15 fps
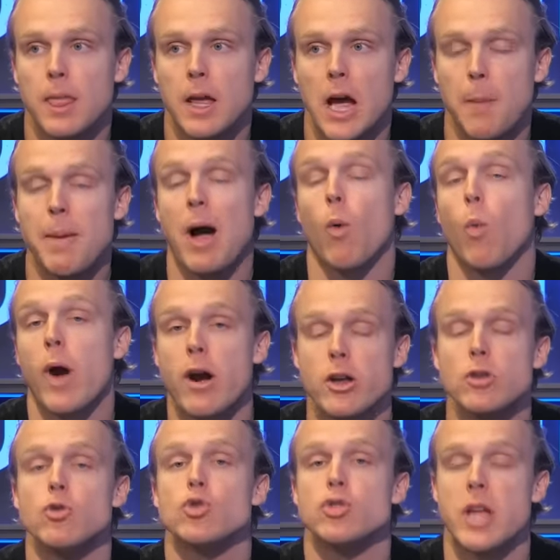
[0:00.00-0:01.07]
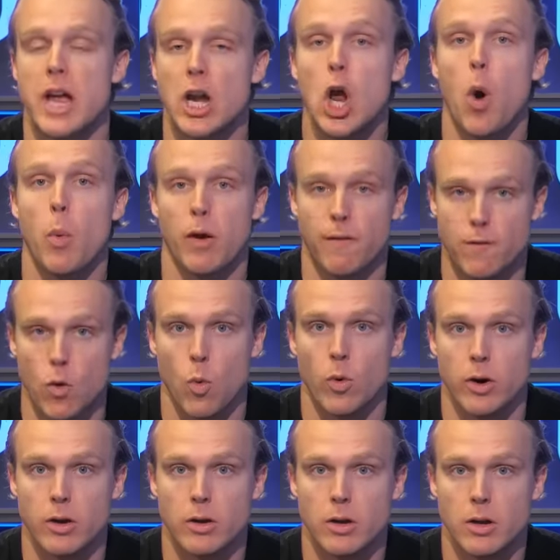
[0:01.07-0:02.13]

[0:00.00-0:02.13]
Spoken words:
about where you stand going forward.